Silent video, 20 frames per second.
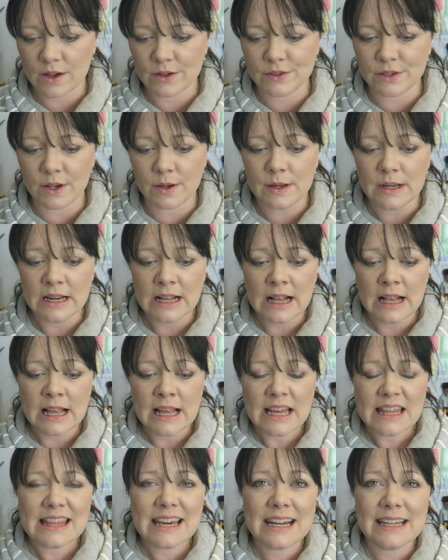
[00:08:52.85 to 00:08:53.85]
So
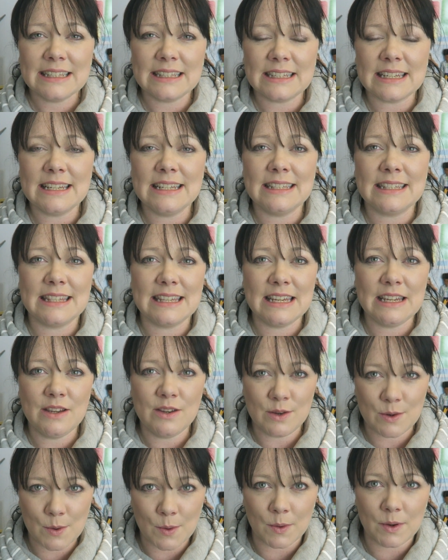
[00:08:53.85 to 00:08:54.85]
that is the
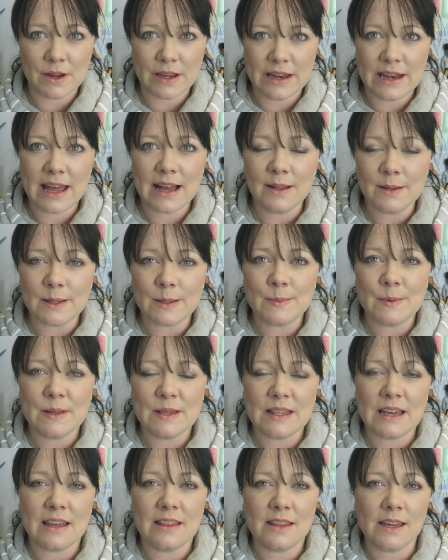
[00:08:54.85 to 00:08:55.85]

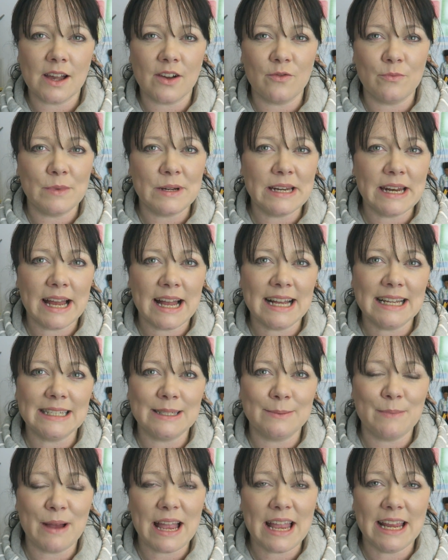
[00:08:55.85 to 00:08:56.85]
non-announcement that the government
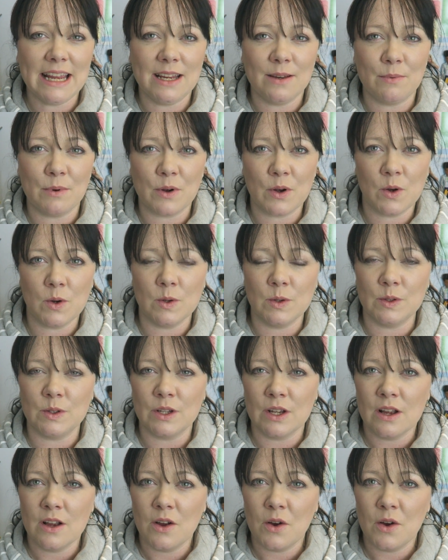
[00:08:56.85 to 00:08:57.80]
has made because